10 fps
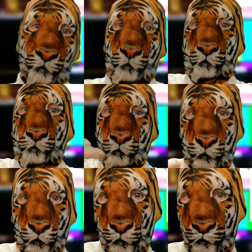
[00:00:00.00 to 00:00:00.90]
Why can't they
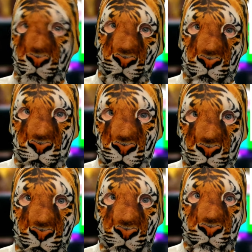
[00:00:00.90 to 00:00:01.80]
consume things into
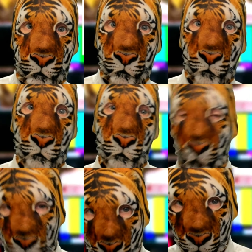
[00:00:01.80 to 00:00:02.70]
their bodies?
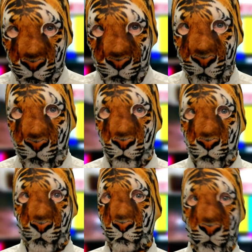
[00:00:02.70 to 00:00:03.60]
They're adults now.
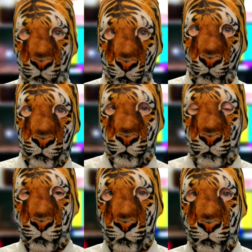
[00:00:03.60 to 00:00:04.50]
They can make adult
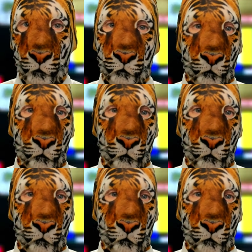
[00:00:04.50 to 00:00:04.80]
decisions.